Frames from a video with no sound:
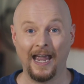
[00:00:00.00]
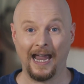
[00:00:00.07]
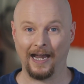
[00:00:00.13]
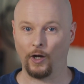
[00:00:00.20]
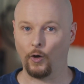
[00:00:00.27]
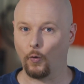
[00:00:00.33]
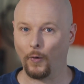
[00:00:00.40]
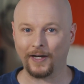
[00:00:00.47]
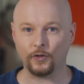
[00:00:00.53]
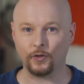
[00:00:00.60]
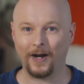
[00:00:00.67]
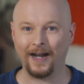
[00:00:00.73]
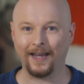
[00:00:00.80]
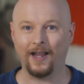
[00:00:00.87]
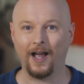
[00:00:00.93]
and
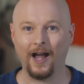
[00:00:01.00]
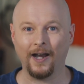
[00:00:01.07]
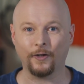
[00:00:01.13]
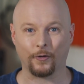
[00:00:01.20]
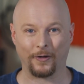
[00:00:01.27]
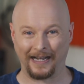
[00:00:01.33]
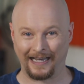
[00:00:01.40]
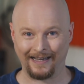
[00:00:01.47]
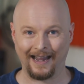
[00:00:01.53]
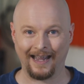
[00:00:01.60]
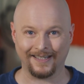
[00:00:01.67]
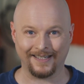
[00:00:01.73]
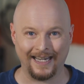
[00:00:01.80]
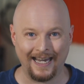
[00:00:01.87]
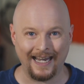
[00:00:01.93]
quick-drying concrete
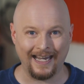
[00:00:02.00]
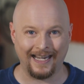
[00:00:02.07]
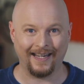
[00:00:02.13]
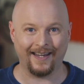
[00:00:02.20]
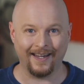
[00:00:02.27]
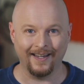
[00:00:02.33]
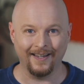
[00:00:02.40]
as ink.